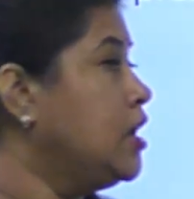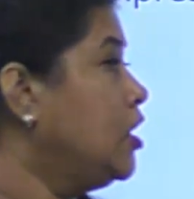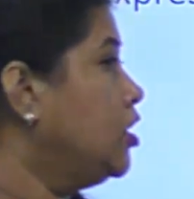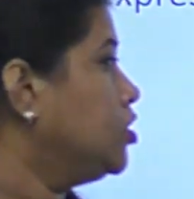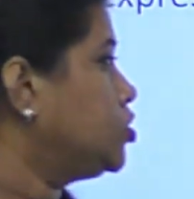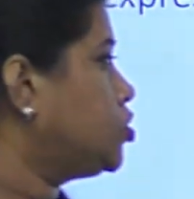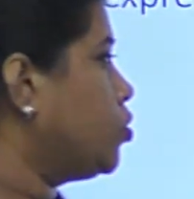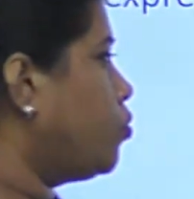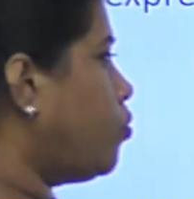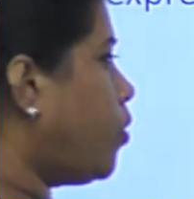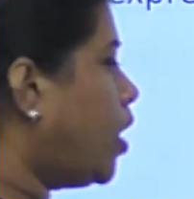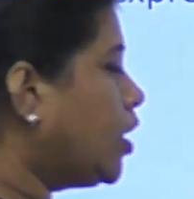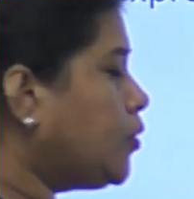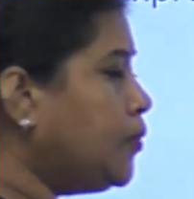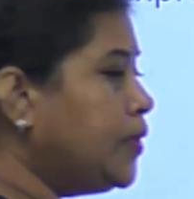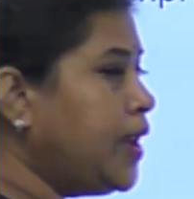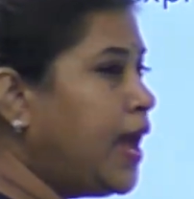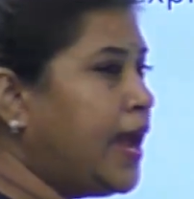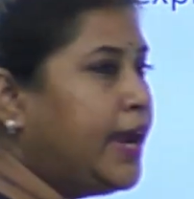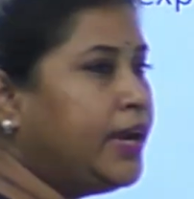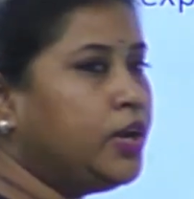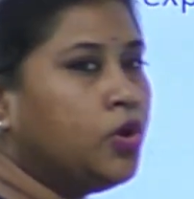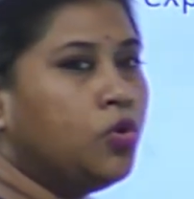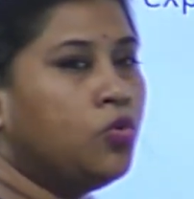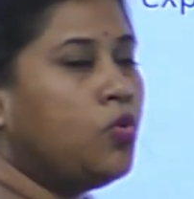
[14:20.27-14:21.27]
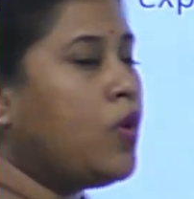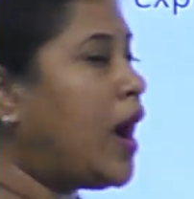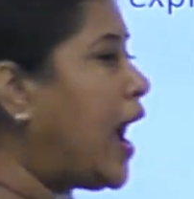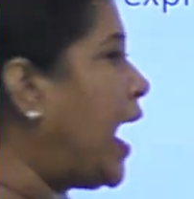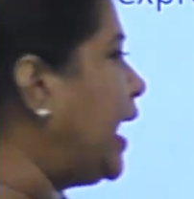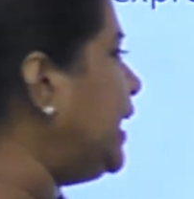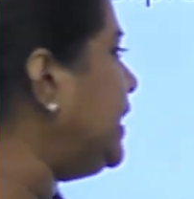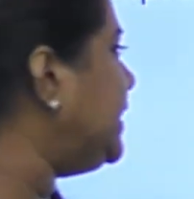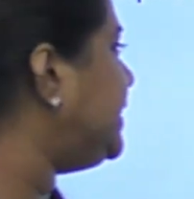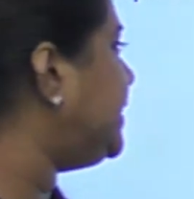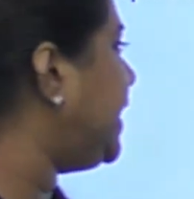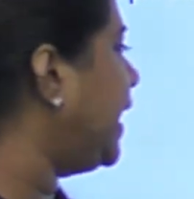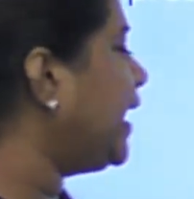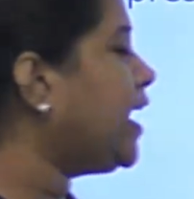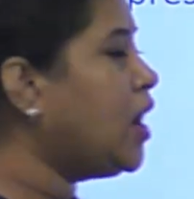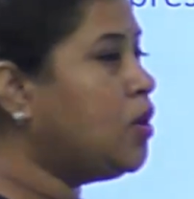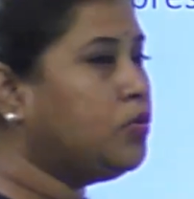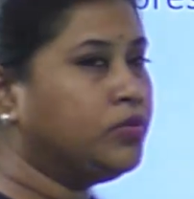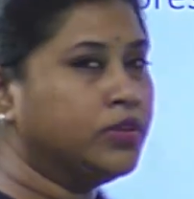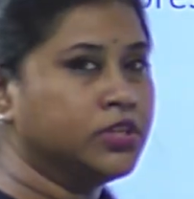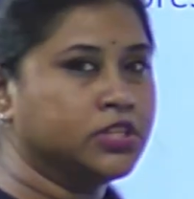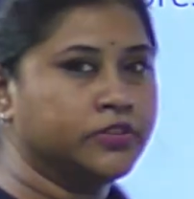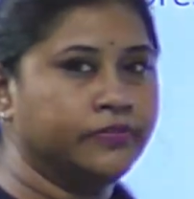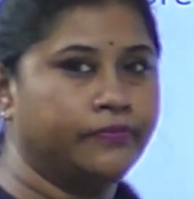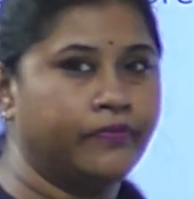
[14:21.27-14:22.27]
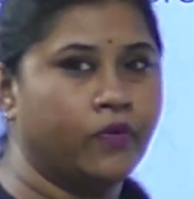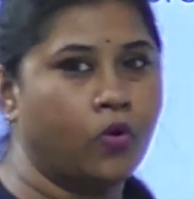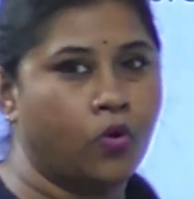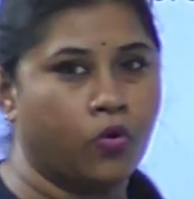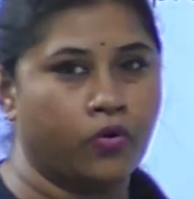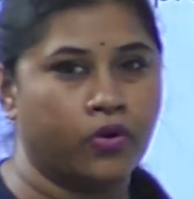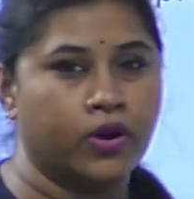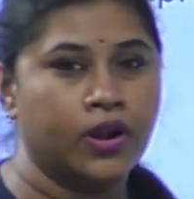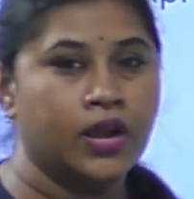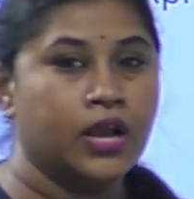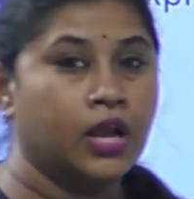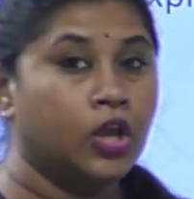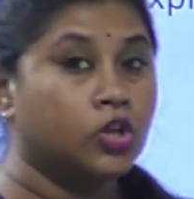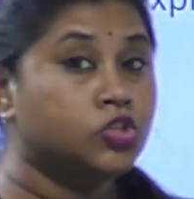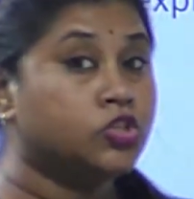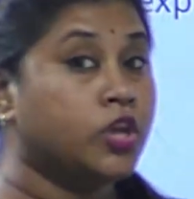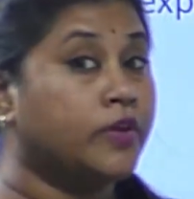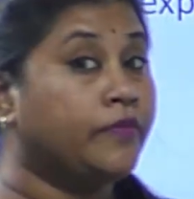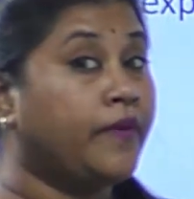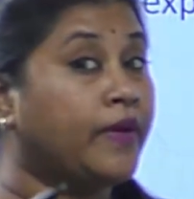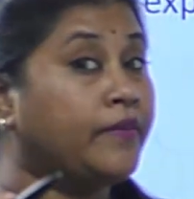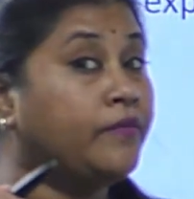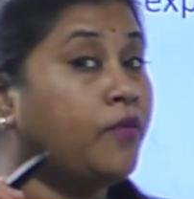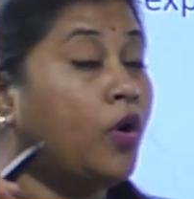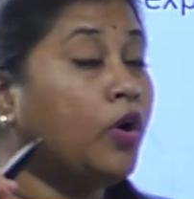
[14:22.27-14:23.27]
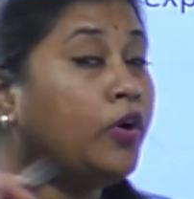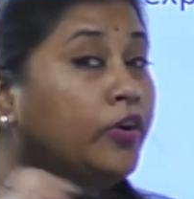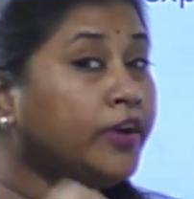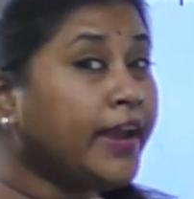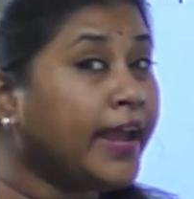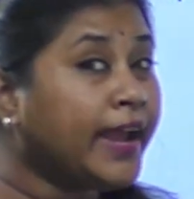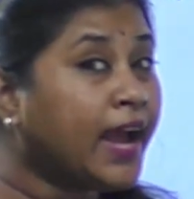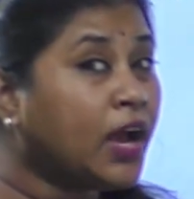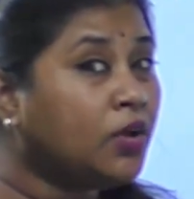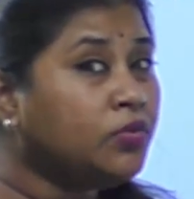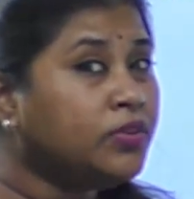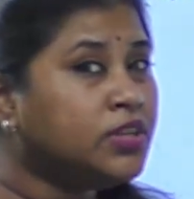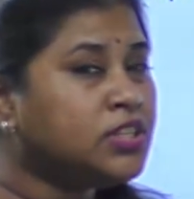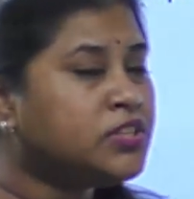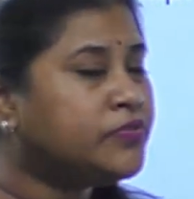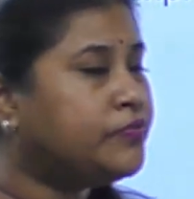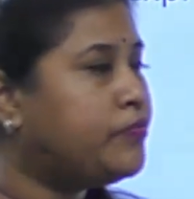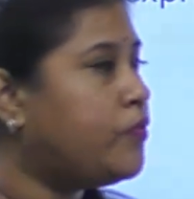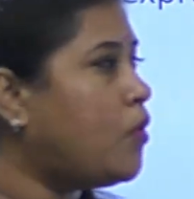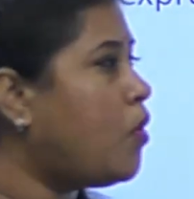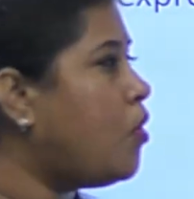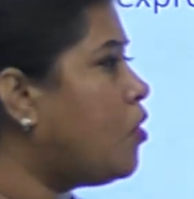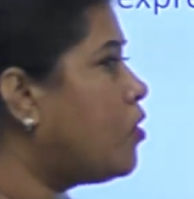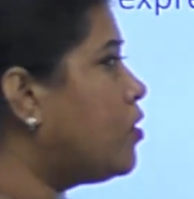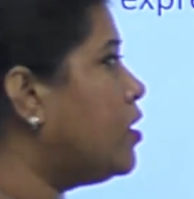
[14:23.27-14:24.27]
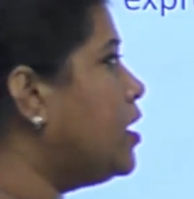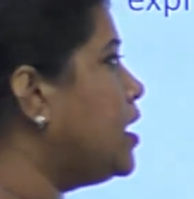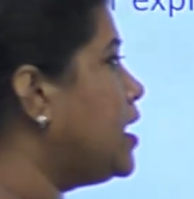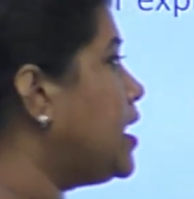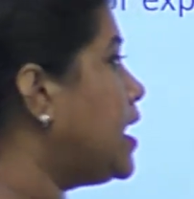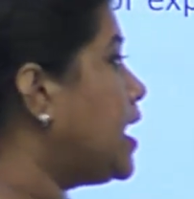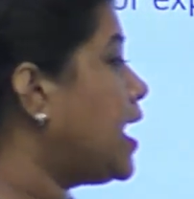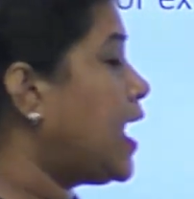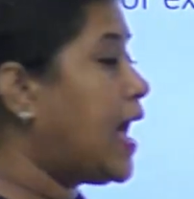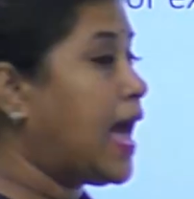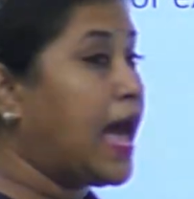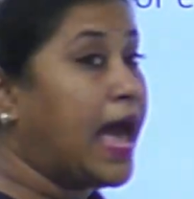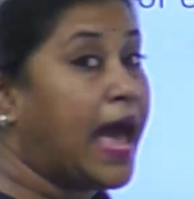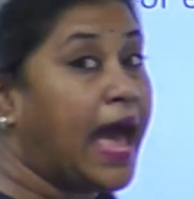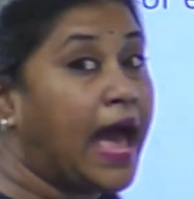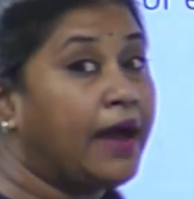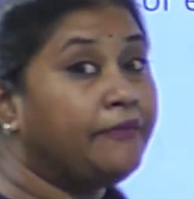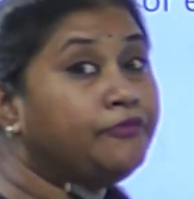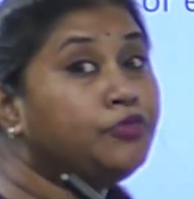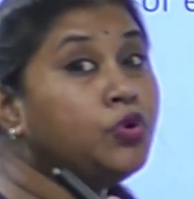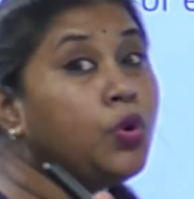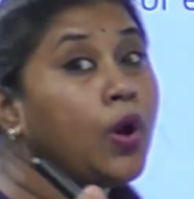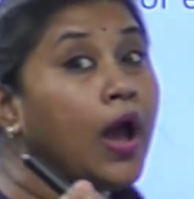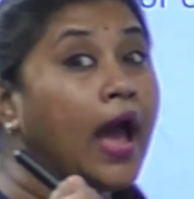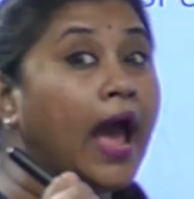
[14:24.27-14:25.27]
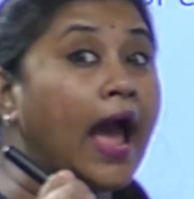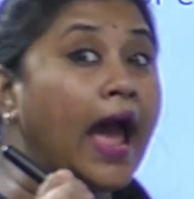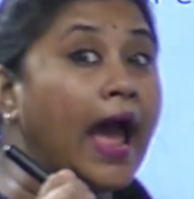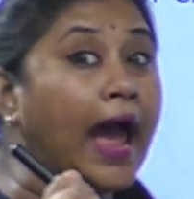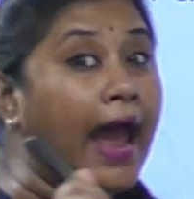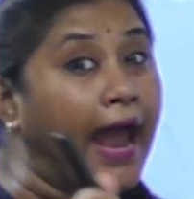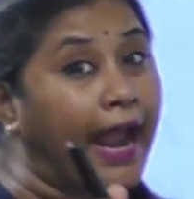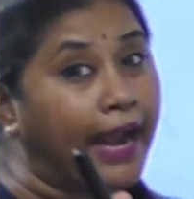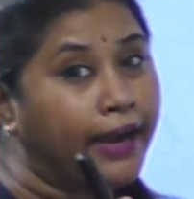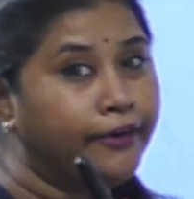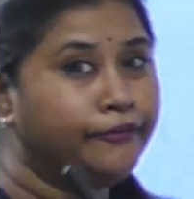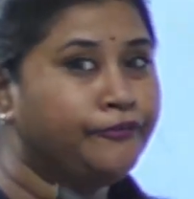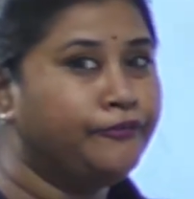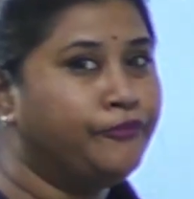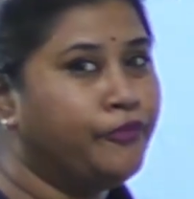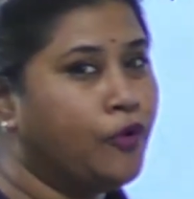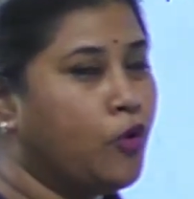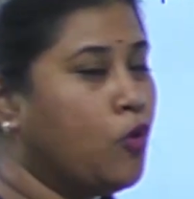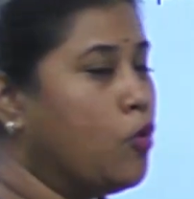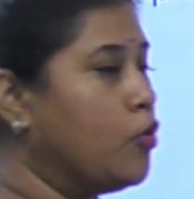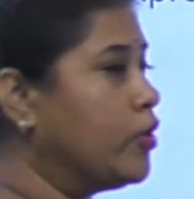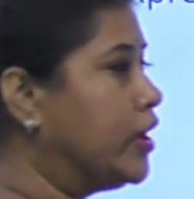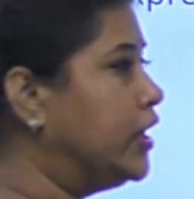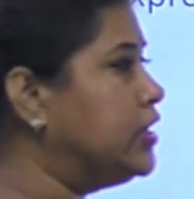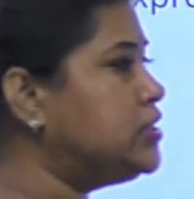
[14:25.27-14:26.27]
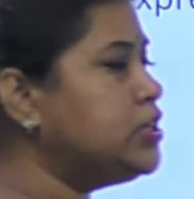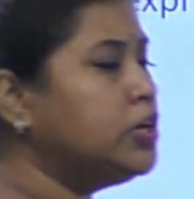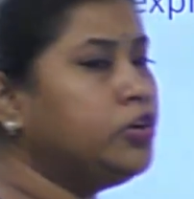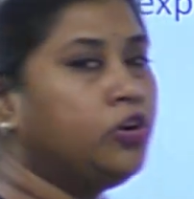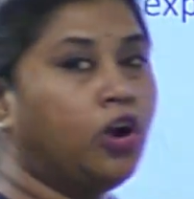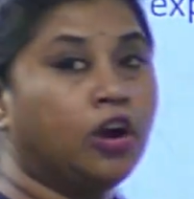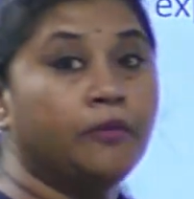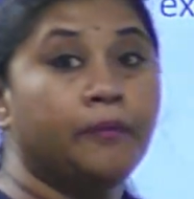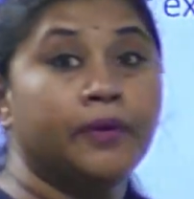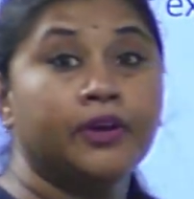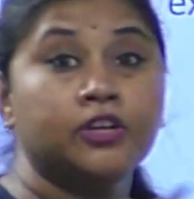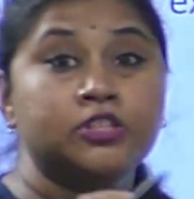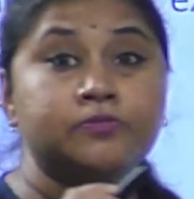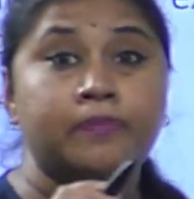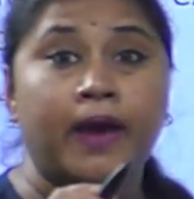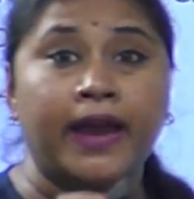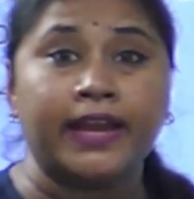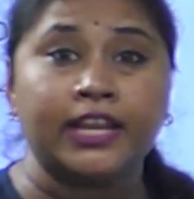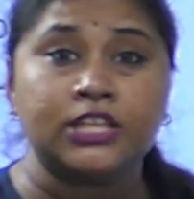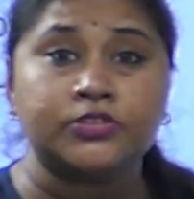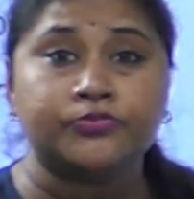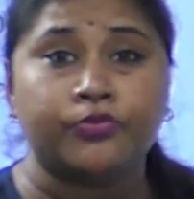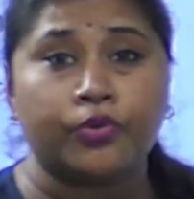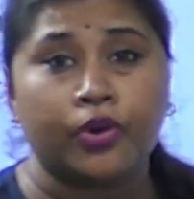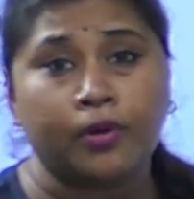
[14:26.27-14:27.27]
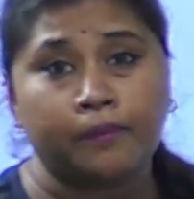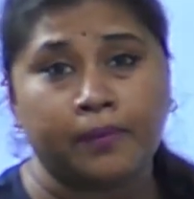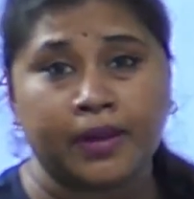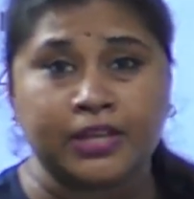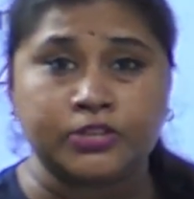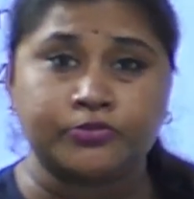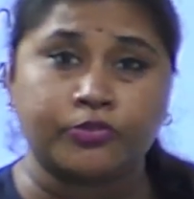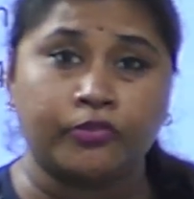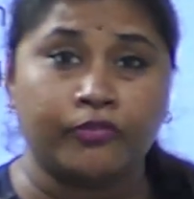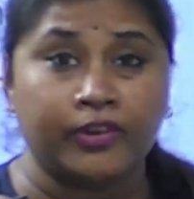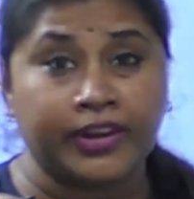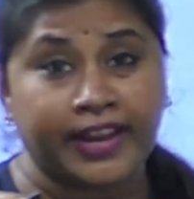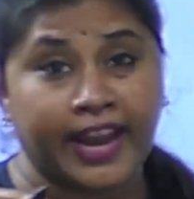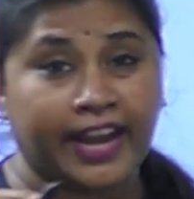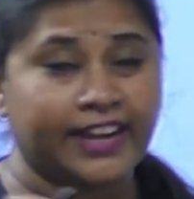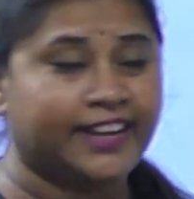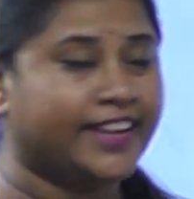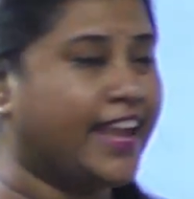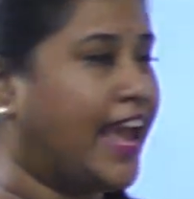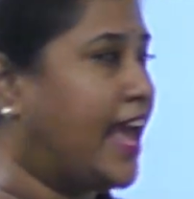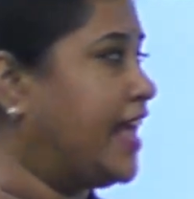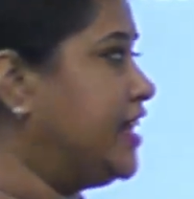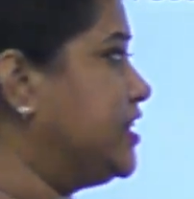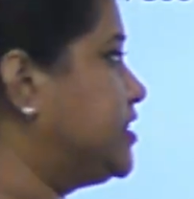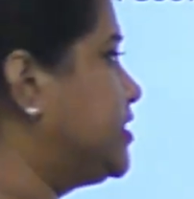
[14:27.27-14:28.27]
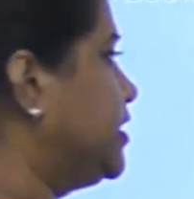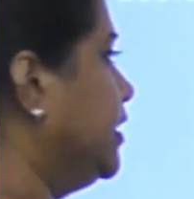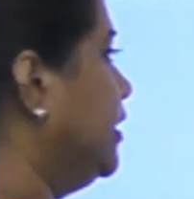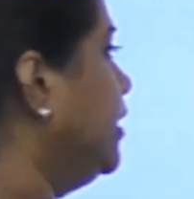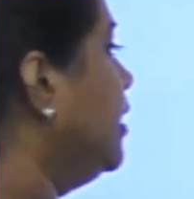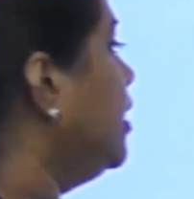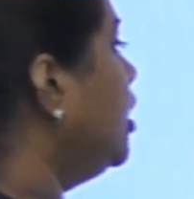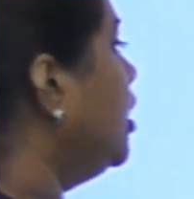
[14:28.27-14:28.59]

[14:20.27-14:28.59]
So what will I do? I'll take out this 4. So if I want to take out this 4, I have to add 4, is it not? Because minus 4 and plus 4 will get cancelled.